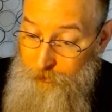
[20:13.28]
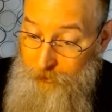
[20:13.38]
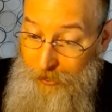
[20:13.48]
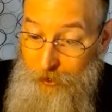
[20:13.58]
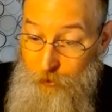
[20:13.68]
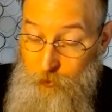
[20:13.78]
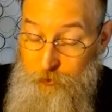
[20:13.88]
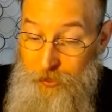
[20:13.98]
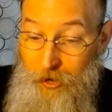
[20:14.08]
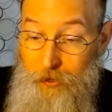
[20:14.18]
out over
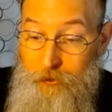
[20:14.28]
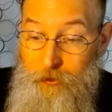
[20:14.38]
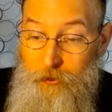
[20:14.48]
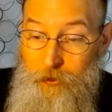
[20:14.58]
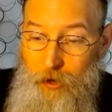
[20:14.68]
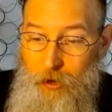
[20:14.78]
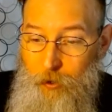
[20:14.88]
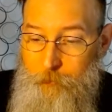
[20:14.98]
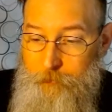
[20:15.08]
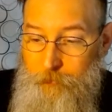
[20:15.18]
that.
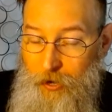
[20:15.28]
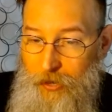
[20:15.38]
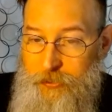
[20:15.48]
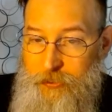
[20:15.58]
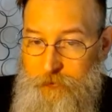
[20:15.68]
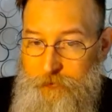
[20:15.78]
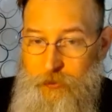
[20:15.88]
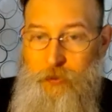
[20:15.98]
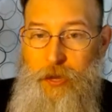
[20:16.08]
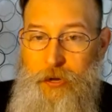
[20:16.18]
I just feel
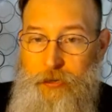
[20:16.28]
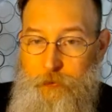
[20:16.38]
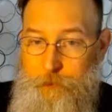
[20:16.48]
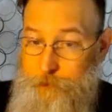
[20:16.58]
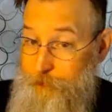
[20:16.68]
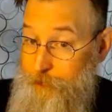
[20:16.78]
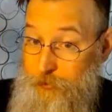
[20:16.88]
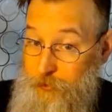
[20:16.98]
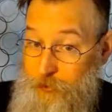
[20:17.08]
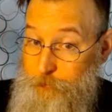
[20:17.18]
like this
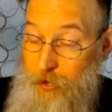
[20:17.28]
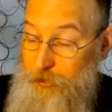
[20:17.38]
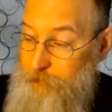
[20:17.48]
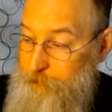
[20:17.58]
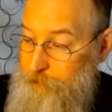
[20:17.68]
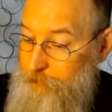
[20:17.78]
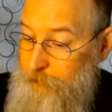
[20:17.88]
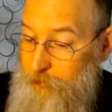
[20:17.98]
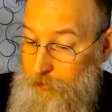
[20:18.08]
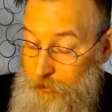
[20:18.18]
is my,
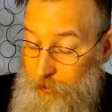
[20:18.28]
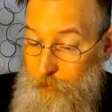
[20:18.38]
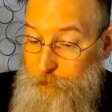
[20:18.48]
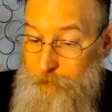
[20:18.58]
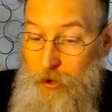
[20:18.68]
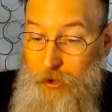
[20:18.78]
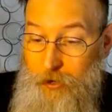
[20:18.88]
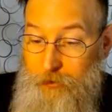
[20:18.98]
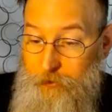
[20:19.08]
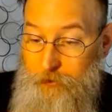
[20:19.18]
you know, my
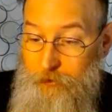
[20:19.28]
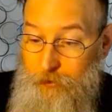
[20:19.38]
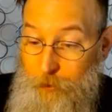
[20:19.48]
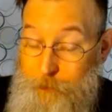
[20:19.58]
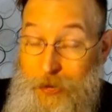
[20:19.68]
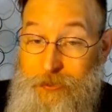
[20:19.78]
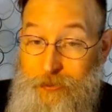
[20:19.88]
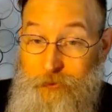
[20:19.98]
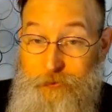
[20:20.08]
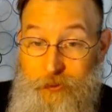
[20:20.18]
opinion
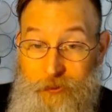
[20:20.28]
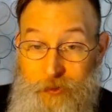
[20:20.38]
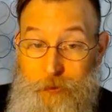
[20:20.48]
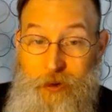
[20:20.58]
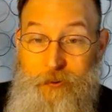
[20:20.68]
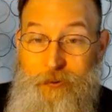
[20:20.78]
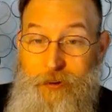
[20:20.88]
and feeling about